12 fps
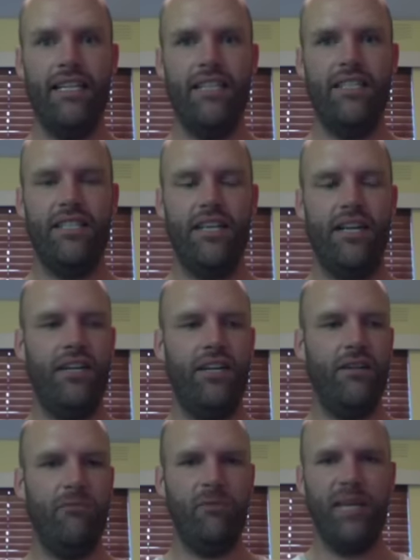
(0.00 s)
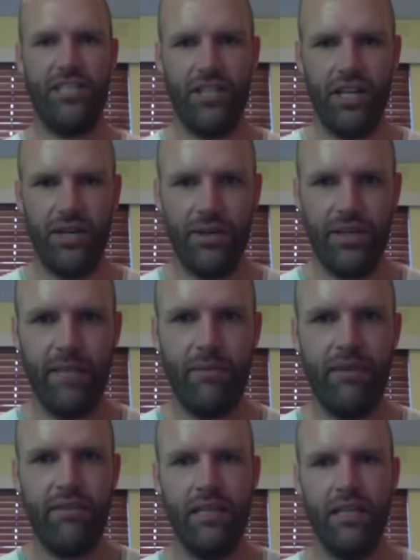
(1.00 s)
So I'm about to show you a clip
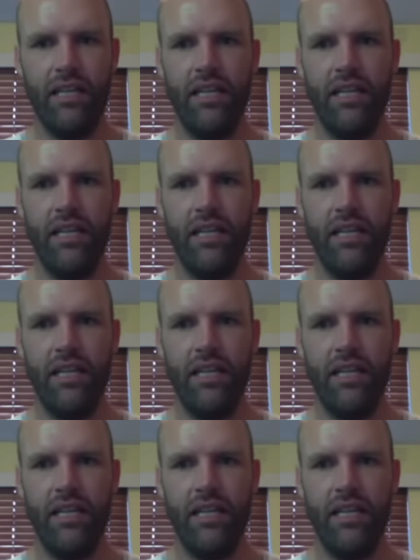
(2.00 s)
of it.